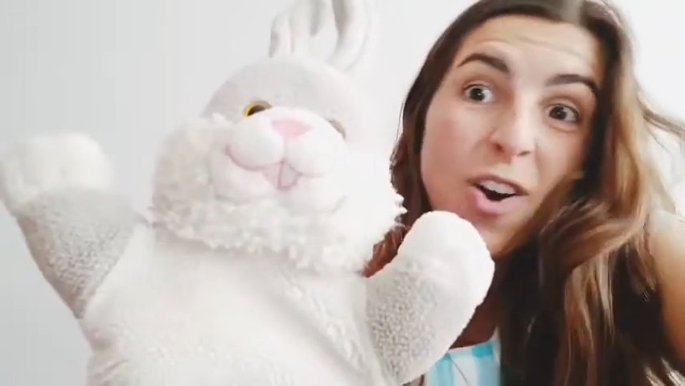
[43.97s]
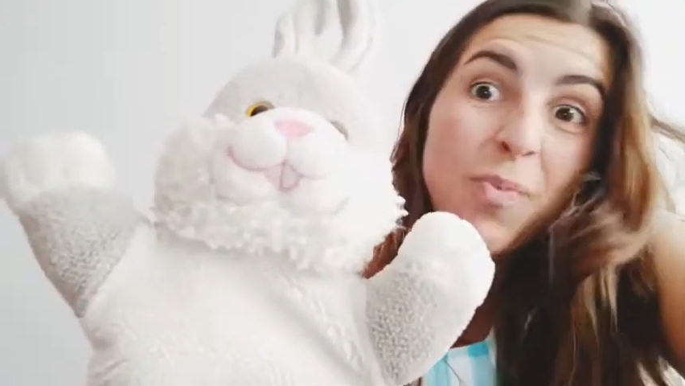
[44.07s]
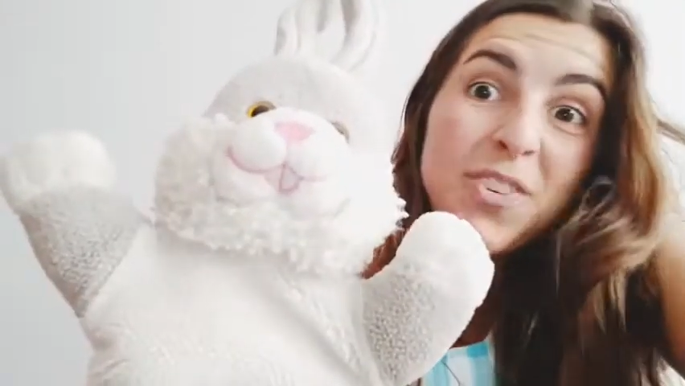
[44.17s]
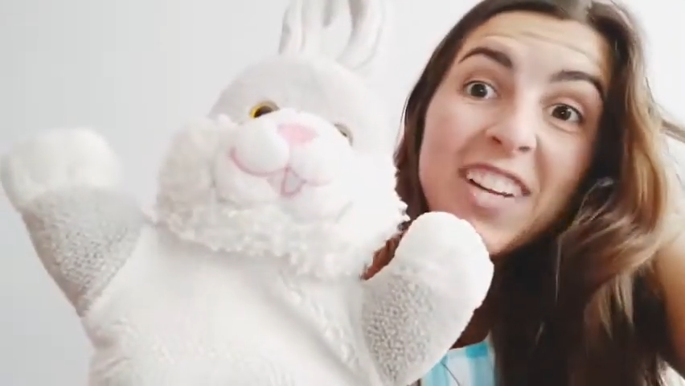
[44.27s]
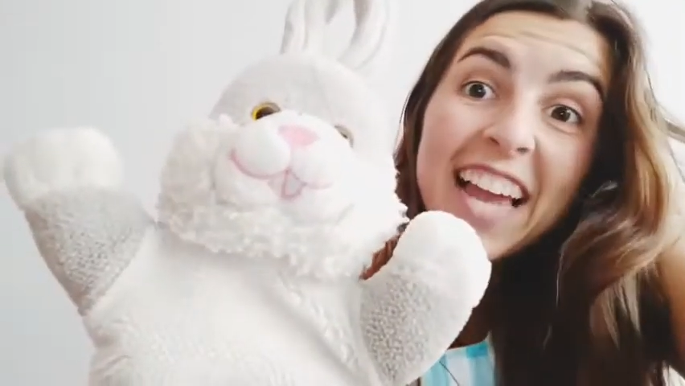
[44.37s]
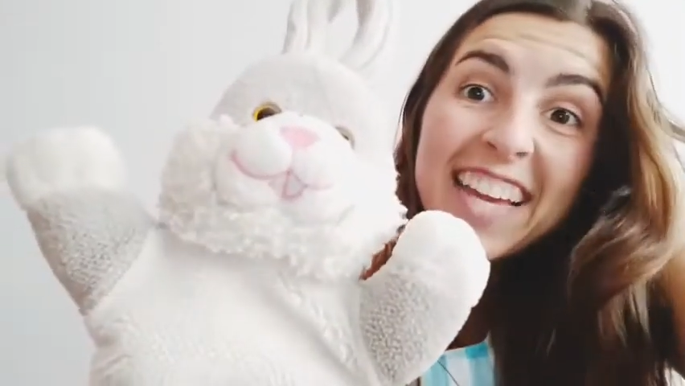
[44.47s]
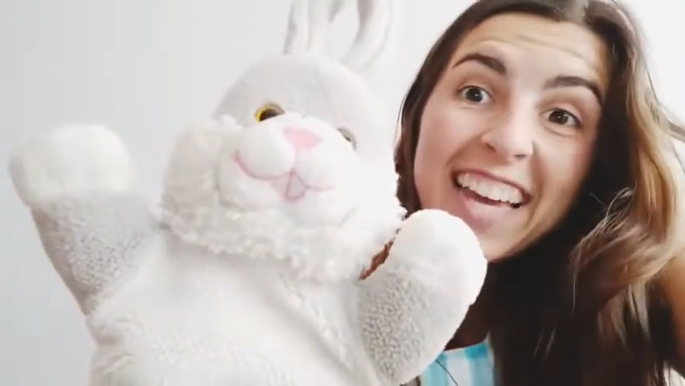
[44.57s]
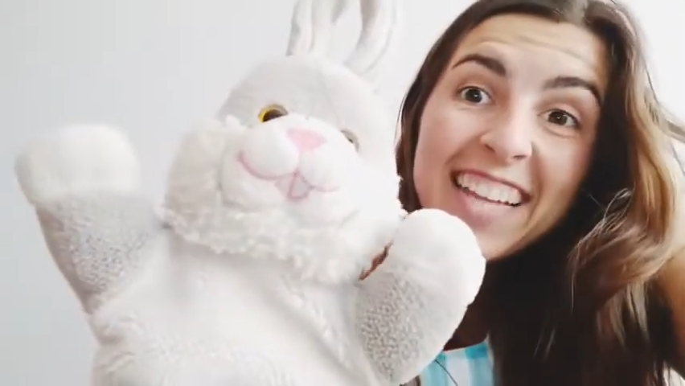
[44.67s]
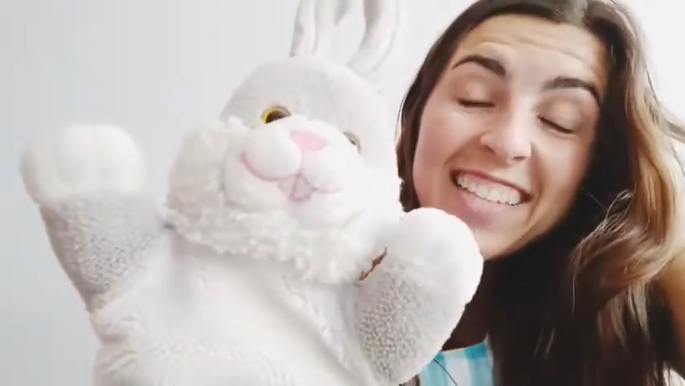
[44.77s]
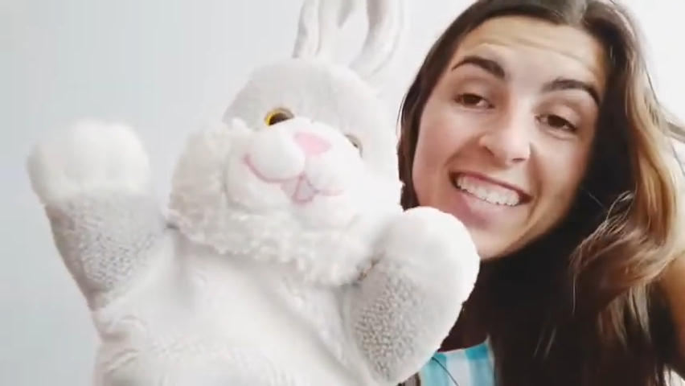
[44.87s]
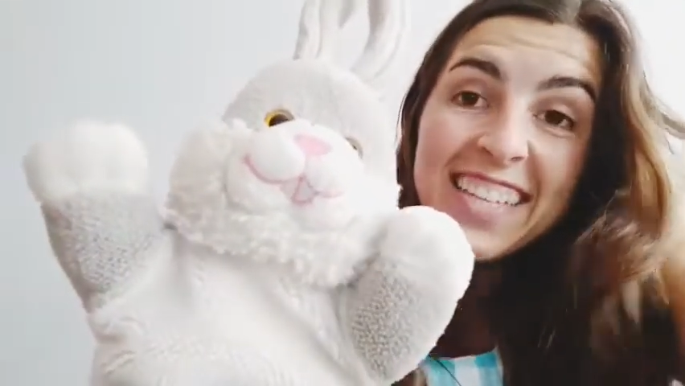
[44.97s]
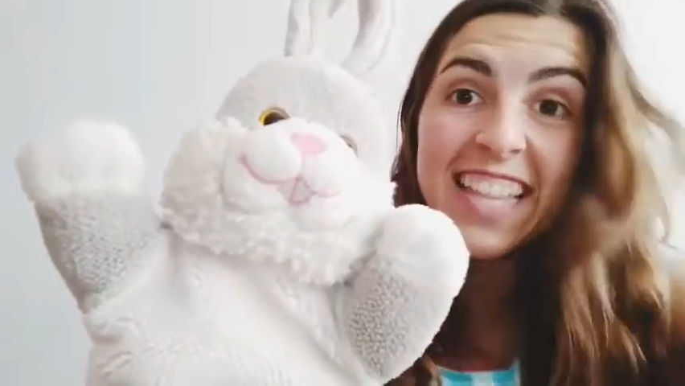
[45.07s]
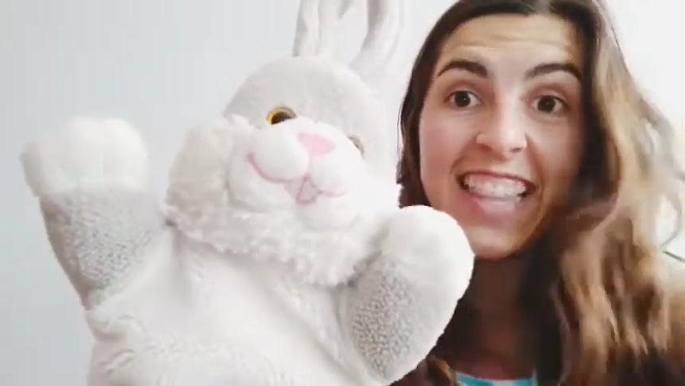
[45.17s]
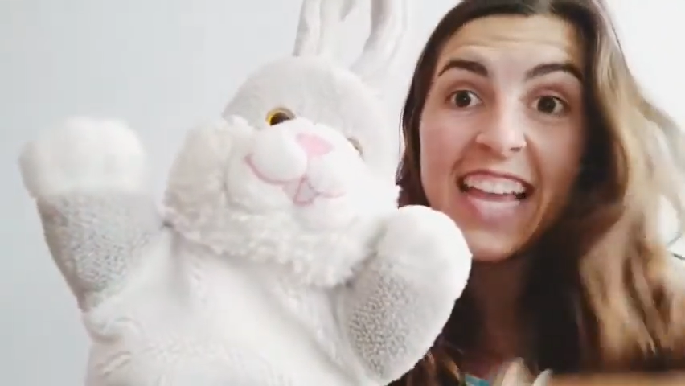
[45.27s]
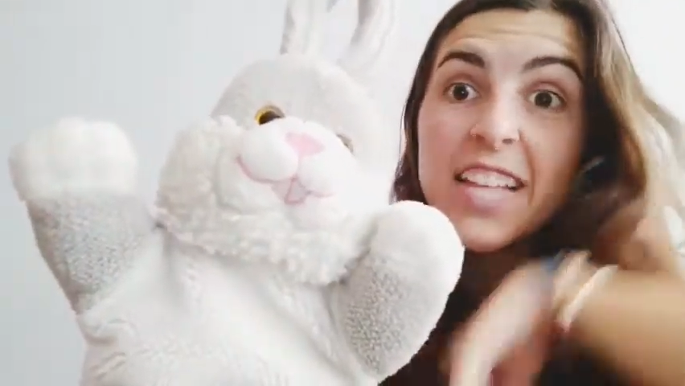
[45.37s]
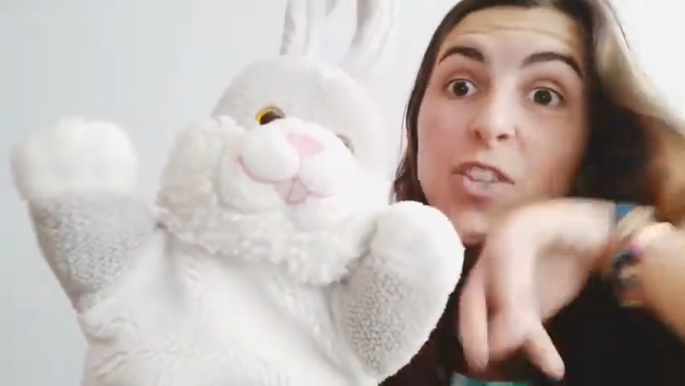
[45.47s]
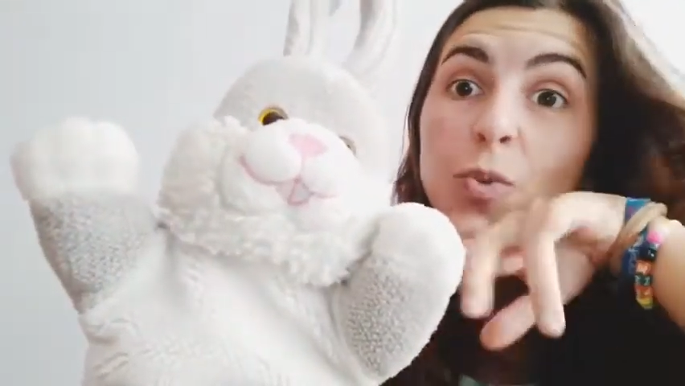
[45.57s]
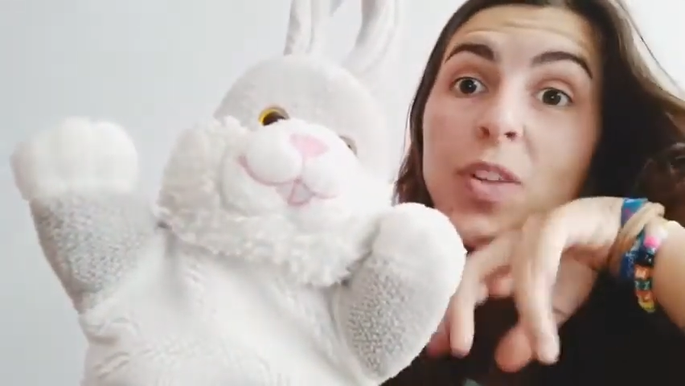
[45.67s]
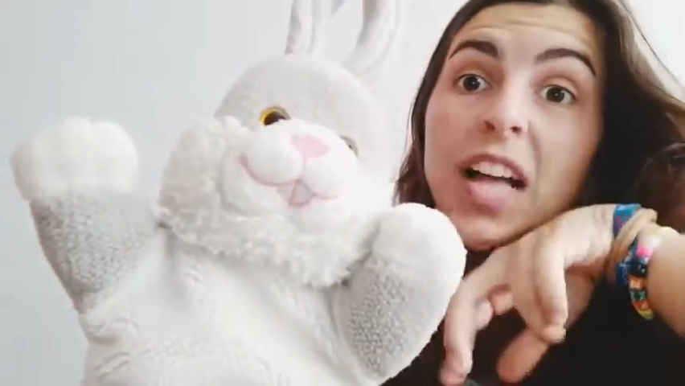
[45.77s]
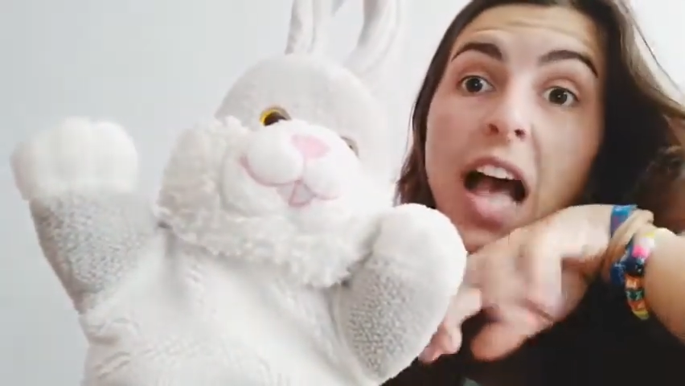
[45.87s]
hope you like it then
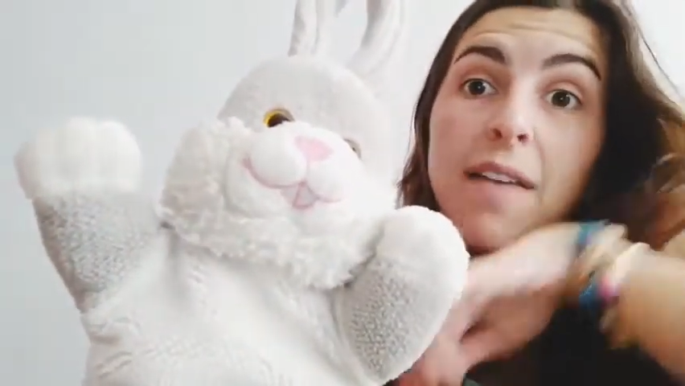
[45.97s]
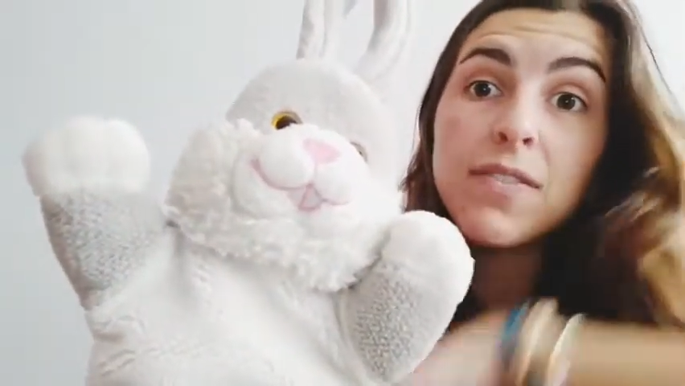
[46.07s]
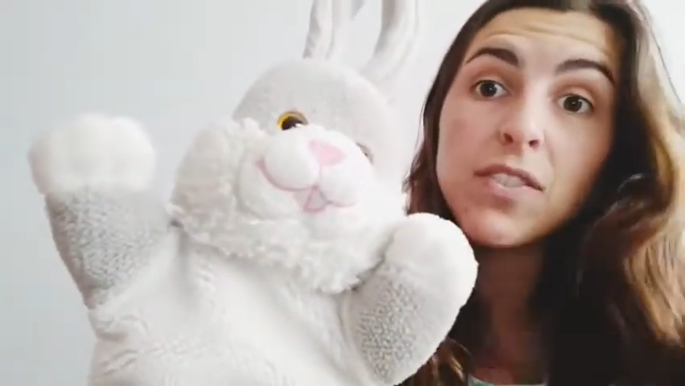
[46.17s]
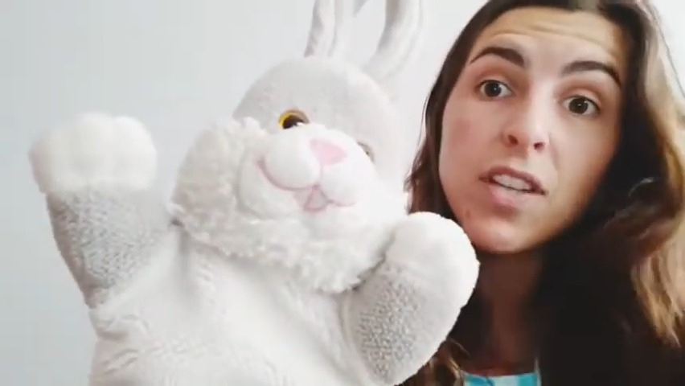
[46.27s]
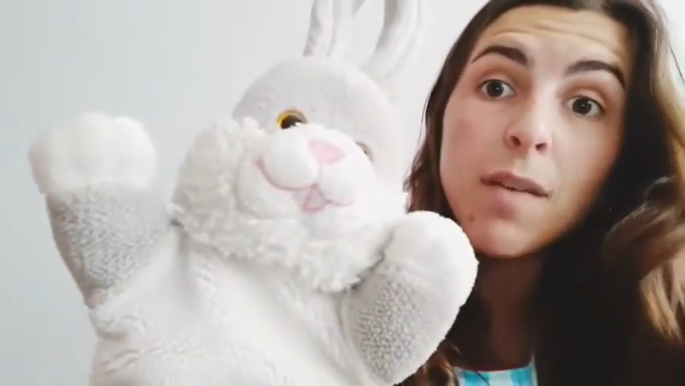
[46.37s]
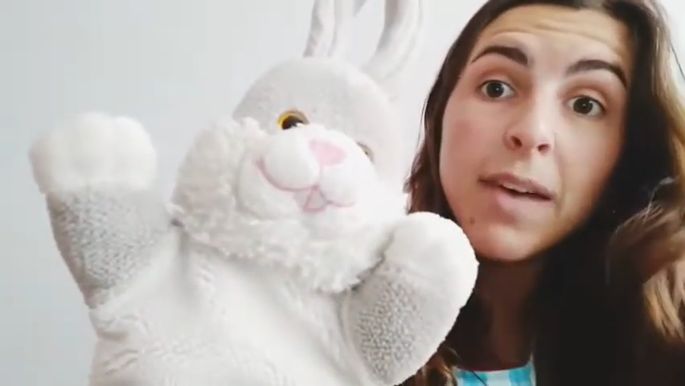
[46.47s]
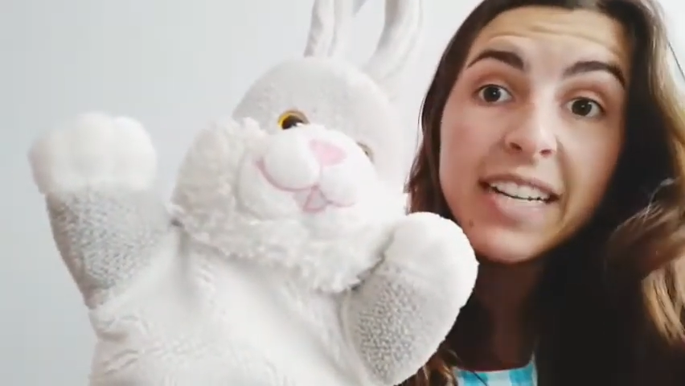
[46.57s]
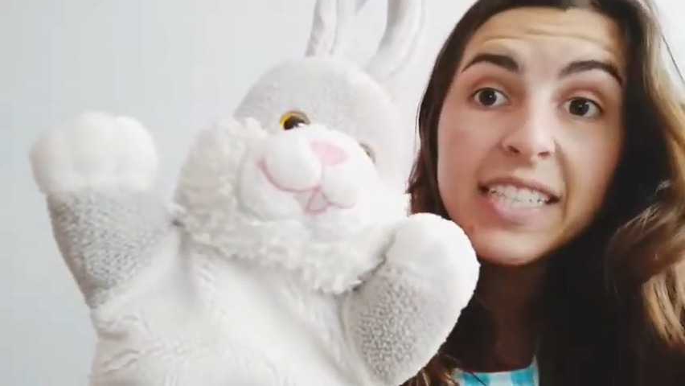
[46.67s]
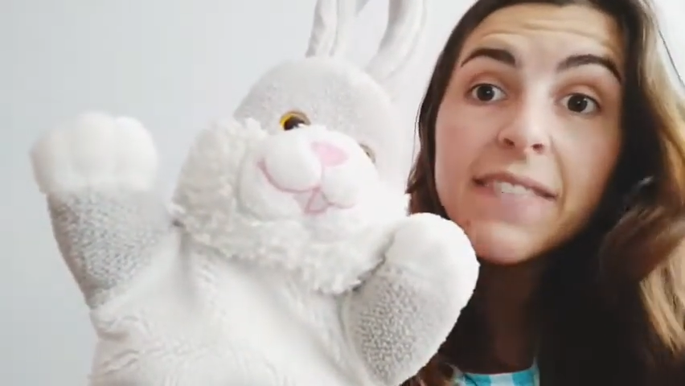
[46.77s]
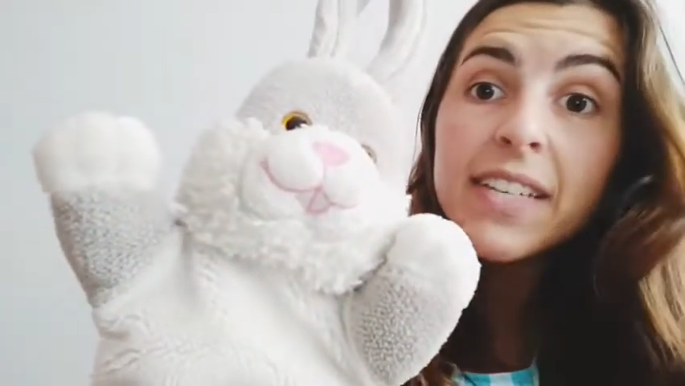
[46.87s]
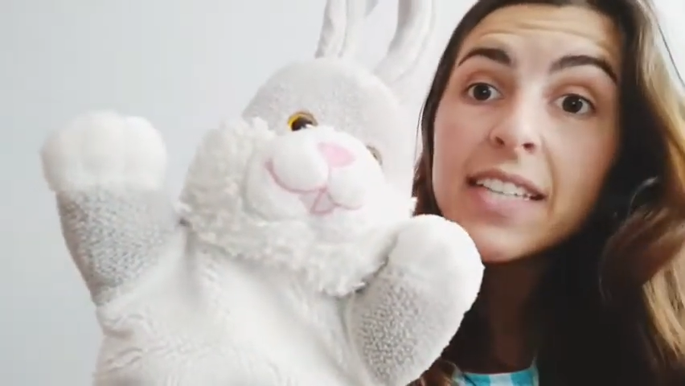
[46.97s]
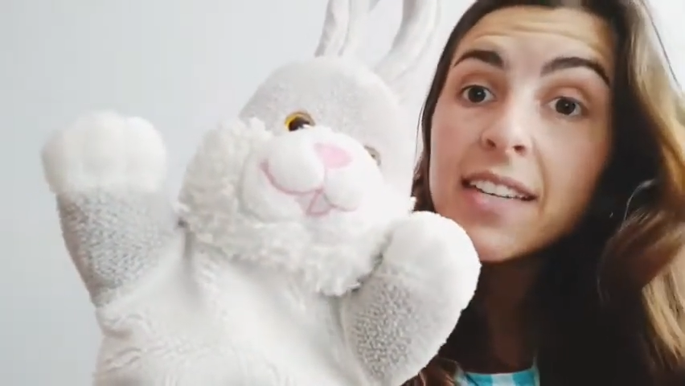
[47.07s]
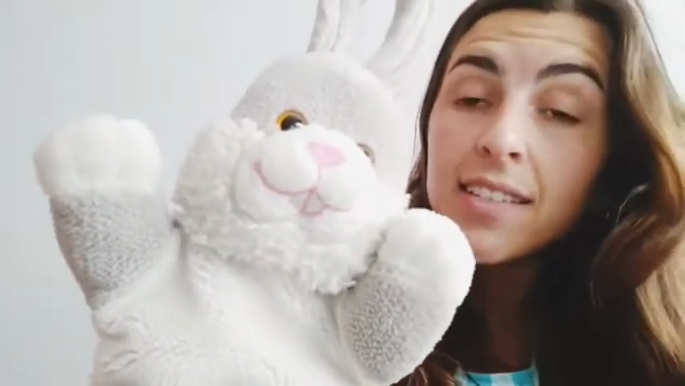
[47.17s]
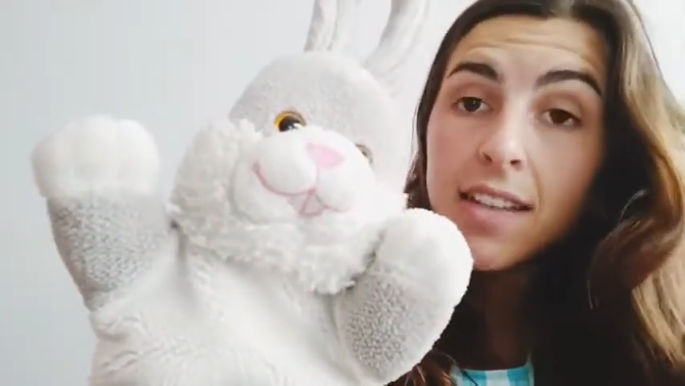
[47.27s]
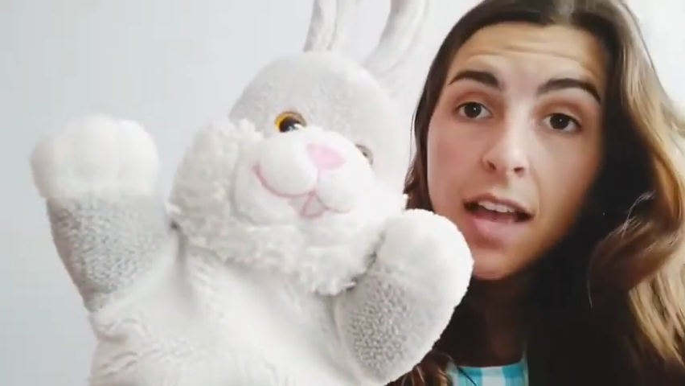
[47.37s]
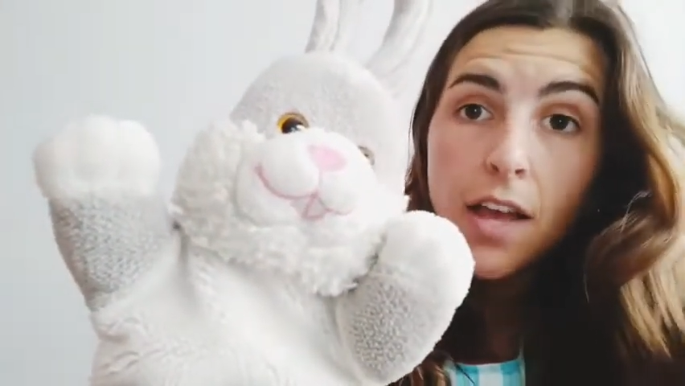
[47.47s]
you will have some activities